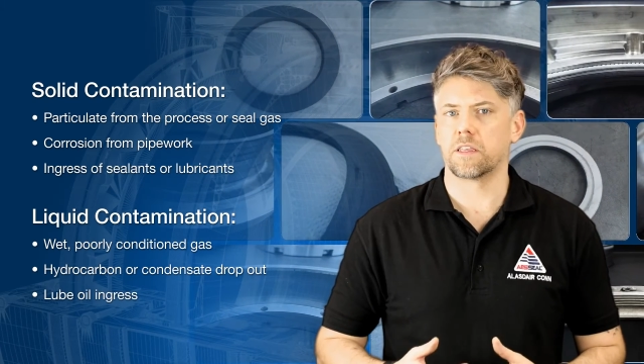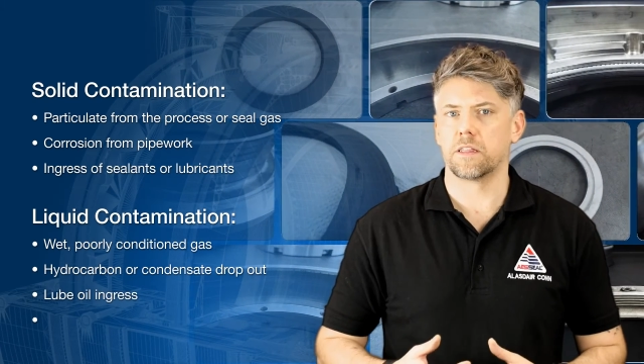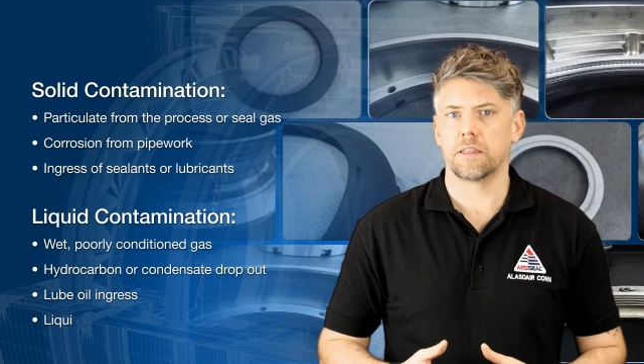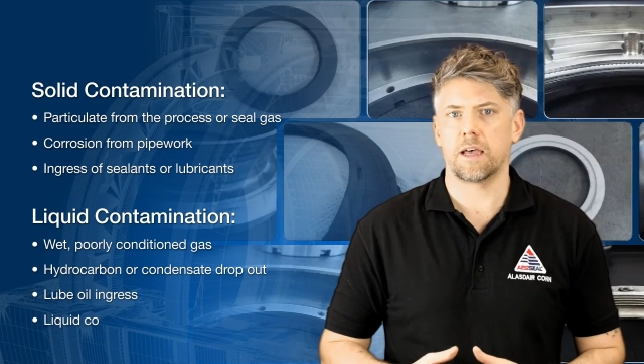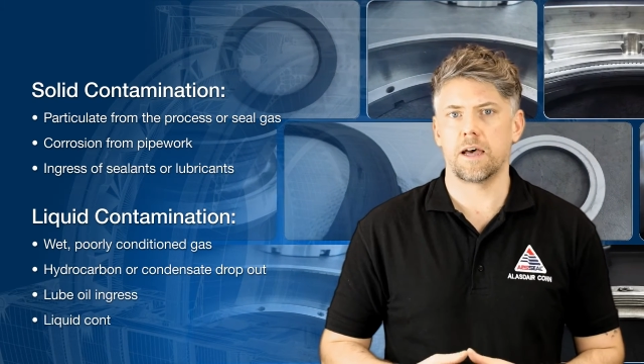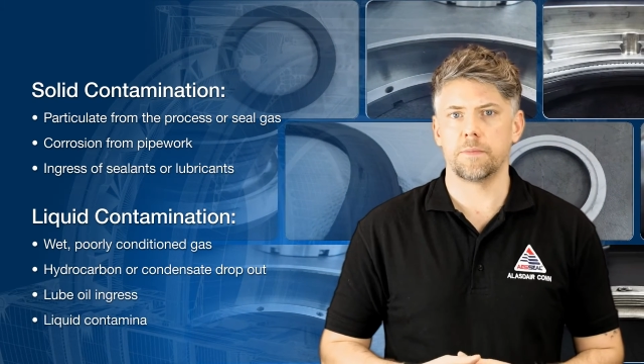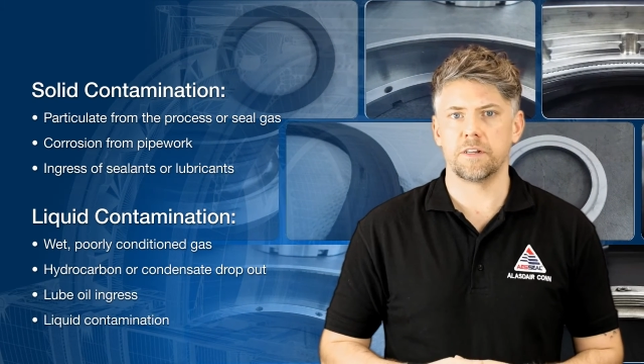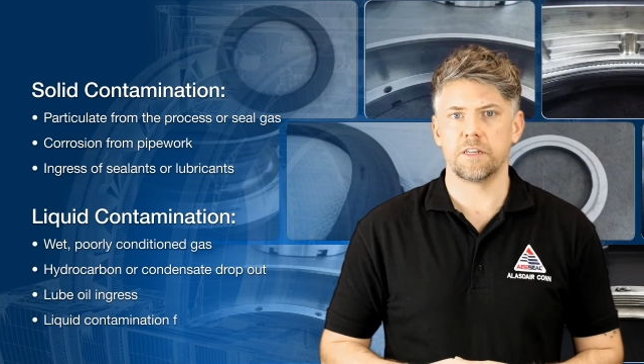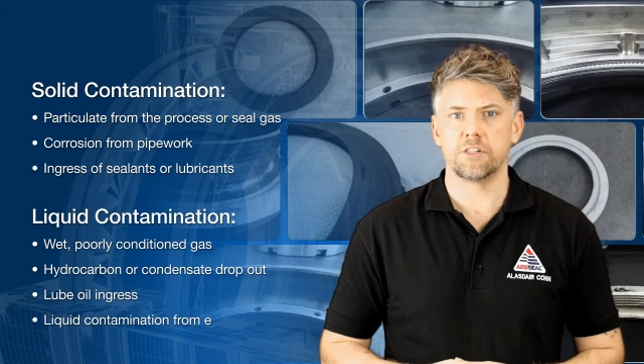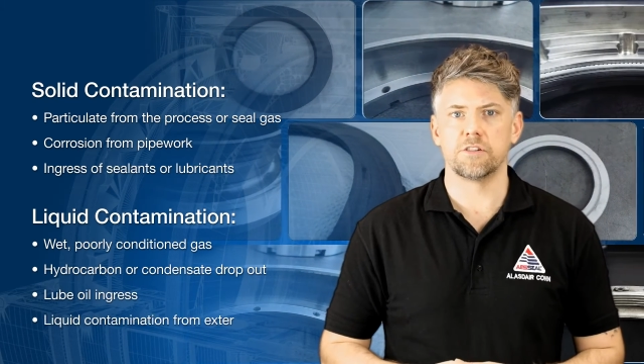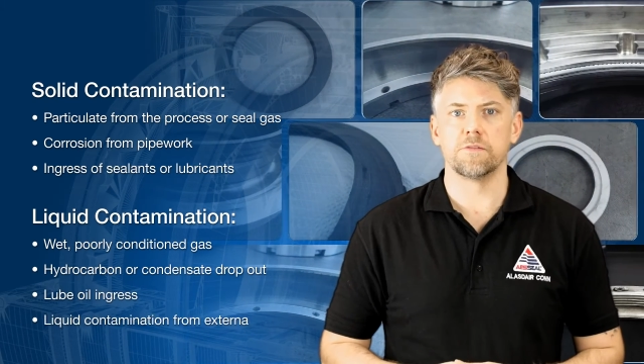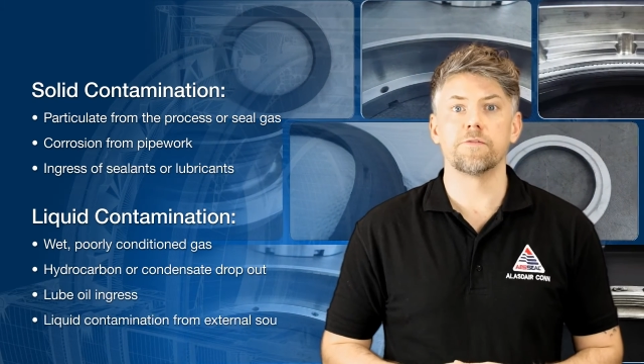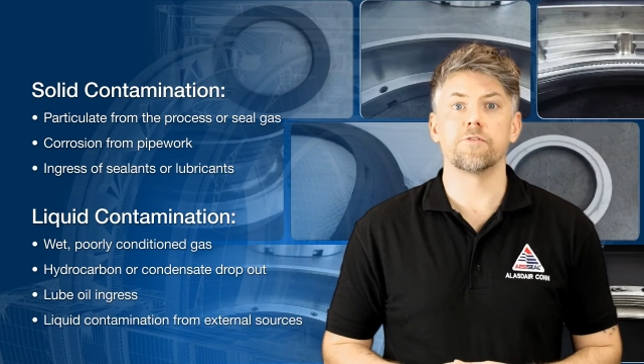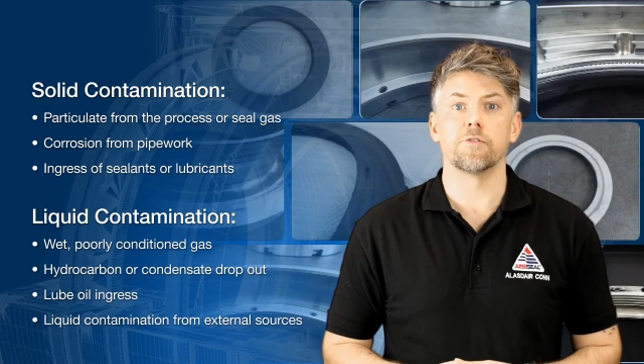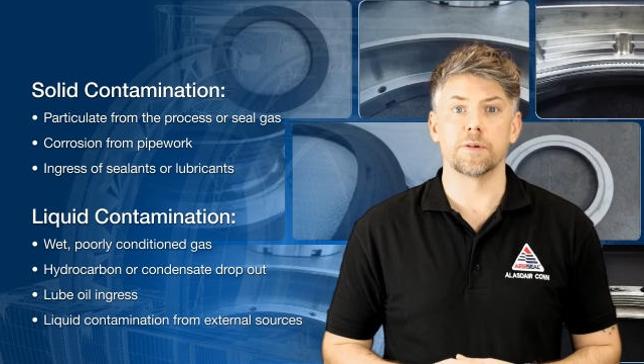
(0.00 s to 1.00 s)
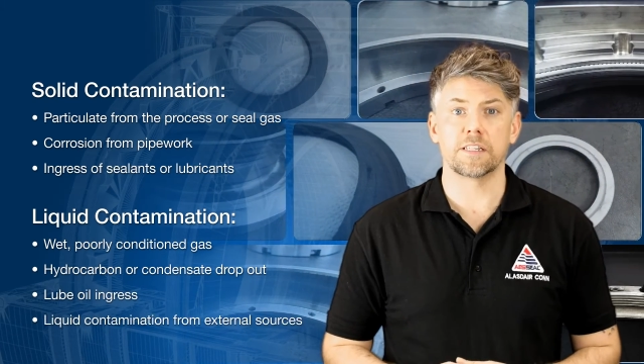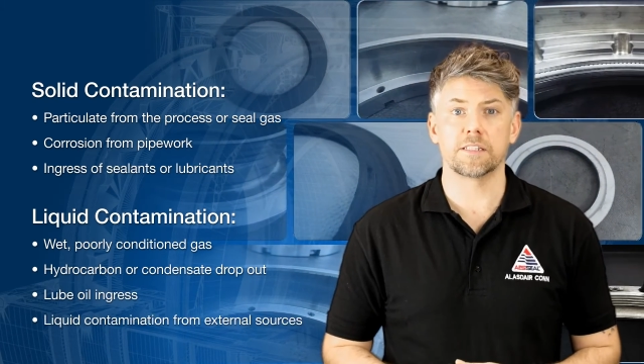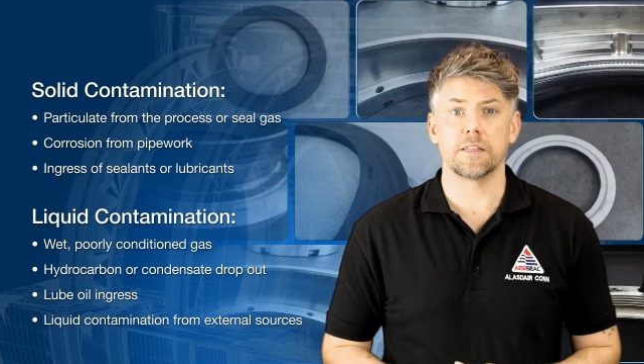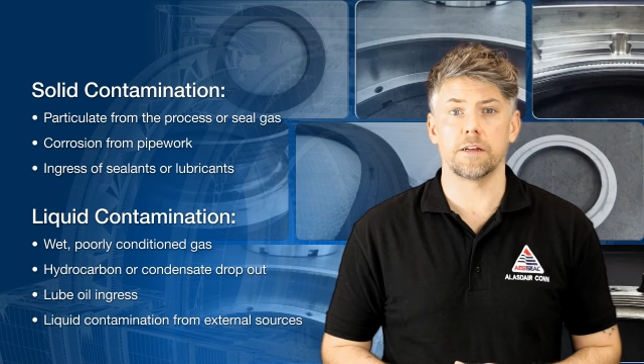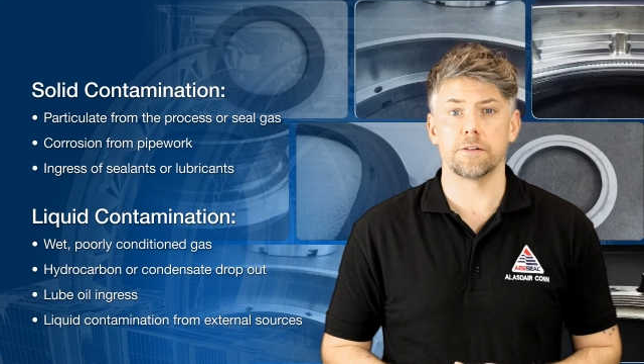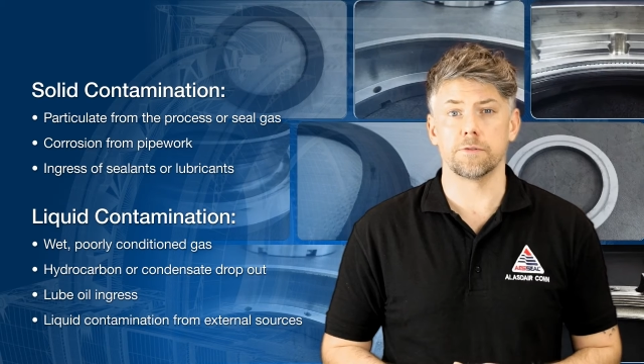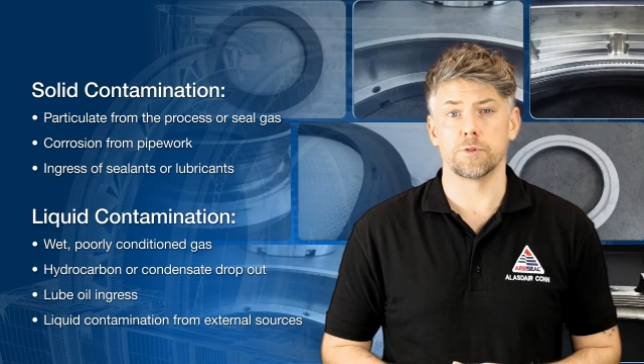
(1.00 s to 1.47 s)
contamination from
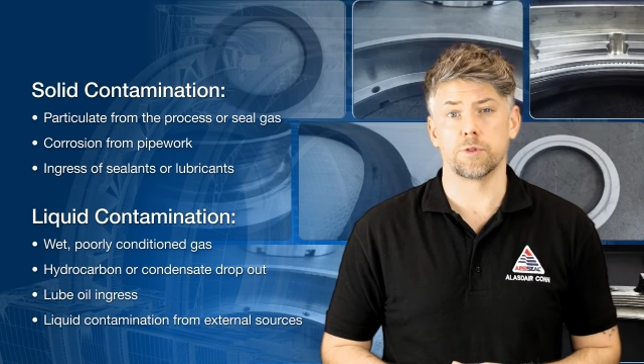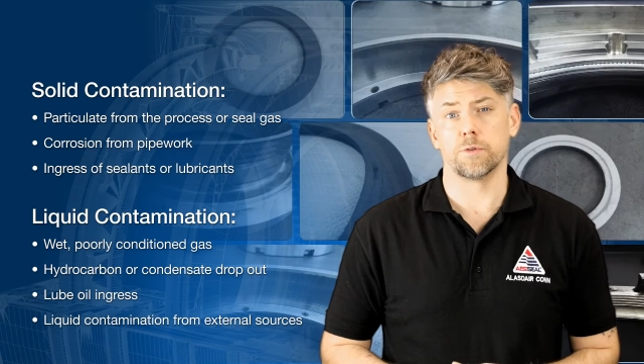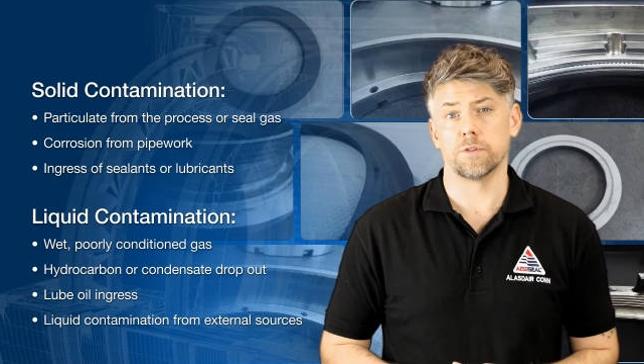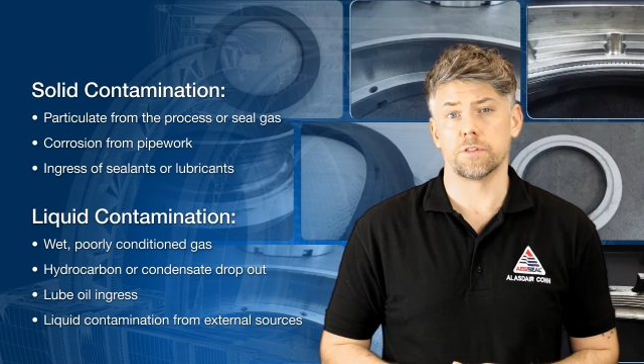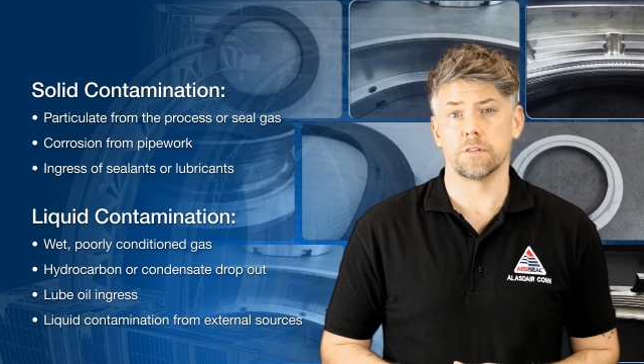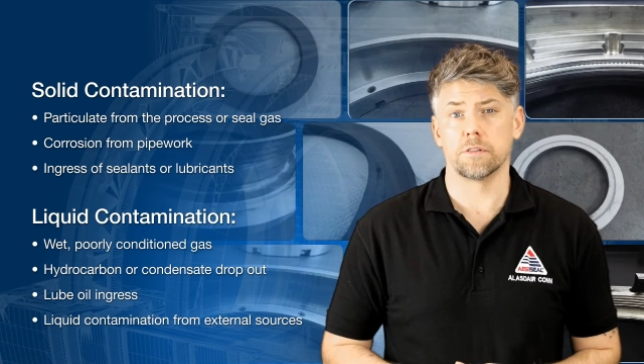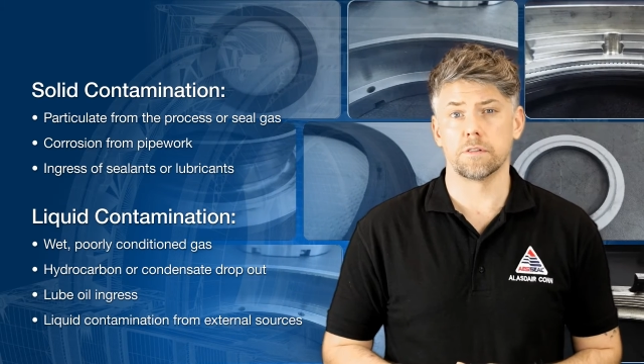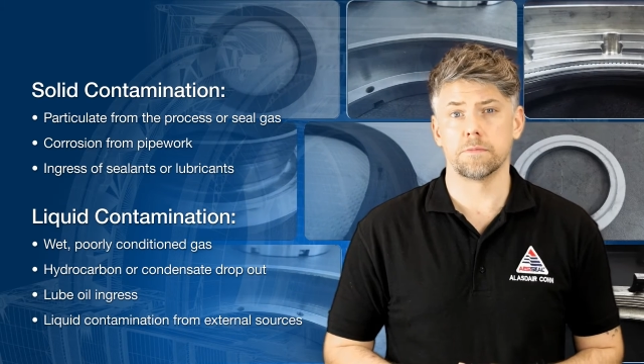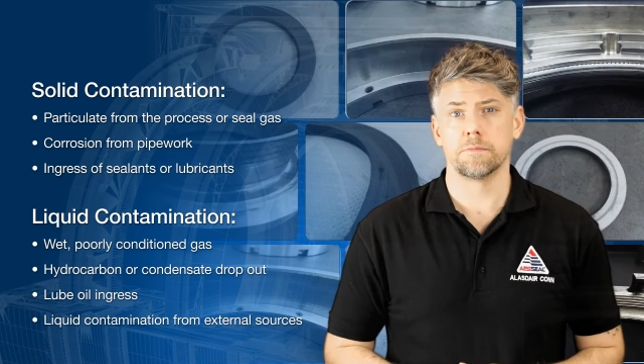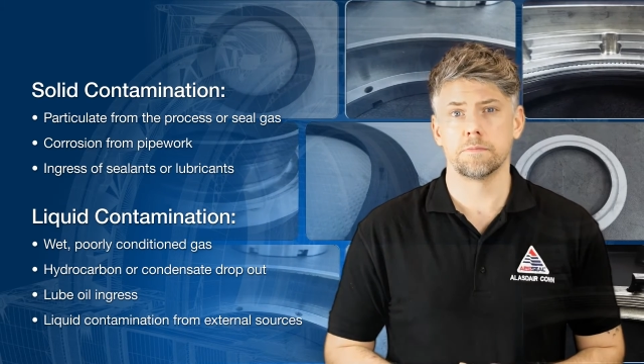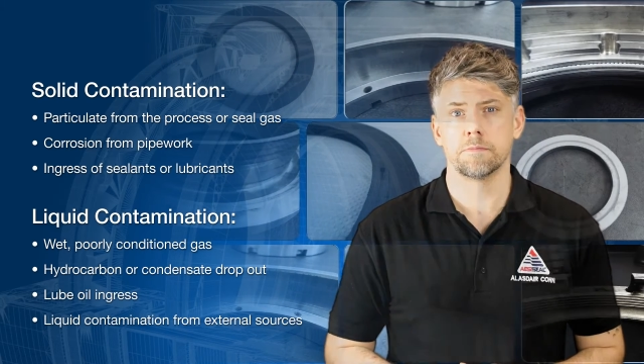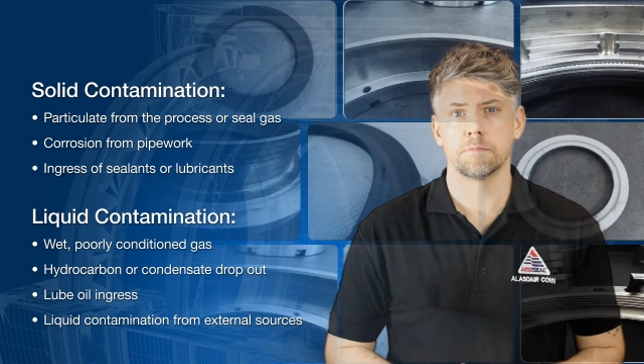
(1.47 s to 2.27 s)
external sources.